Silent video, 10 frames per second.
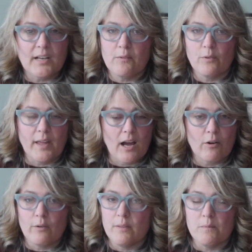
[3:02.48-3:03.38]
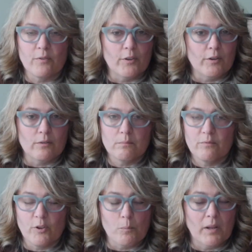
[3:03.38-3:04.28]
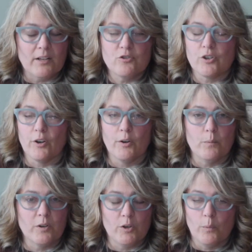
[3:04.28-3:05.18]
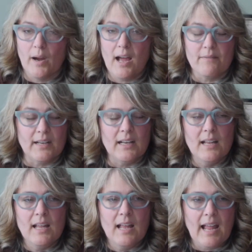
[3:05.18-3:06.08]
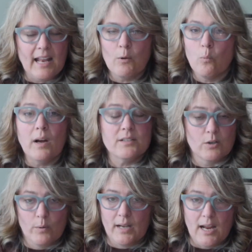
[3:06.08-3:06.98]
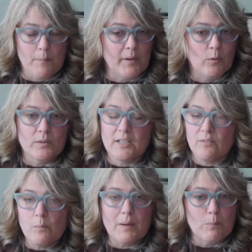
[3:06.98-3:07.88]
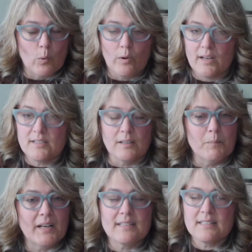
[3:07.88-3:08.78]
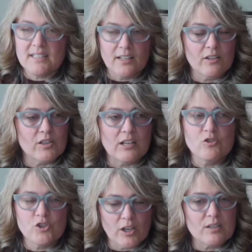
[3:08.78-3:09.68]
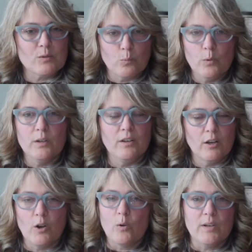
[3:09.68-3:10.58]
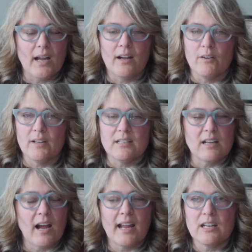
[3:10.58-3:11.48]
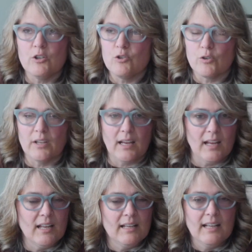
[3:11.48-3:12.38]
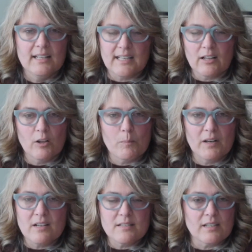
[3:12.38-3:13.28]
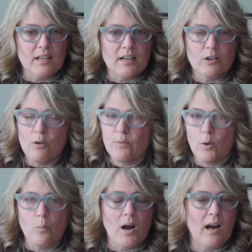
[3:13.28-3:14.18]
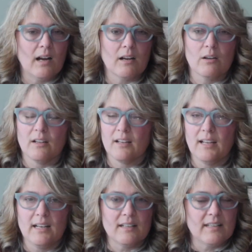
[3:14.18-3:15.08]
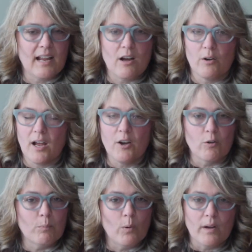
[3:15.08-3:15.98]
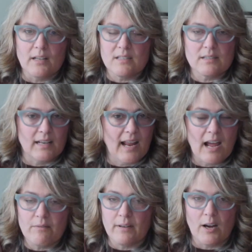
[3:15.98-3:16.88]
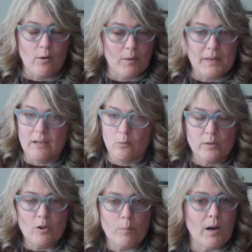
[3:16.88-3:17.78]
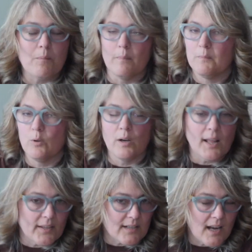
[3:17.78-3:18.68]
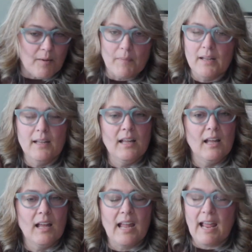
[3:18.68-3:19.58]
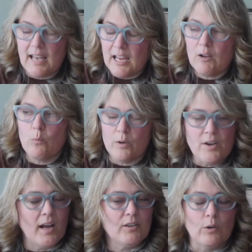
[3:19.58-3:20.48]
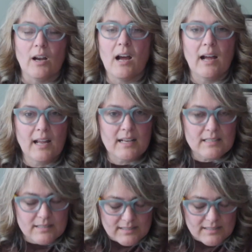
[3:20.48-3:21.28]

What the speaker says: the day for the algorithm for the blood sugar you were having. And it was going up. It was giving me more insulin, but it just wouldn't go down. And I can usually take a little bit of insulin, go for a walk, get it down 100 points in a half an hour. I mean, with no problem. Do it all the time. And it would not do it. I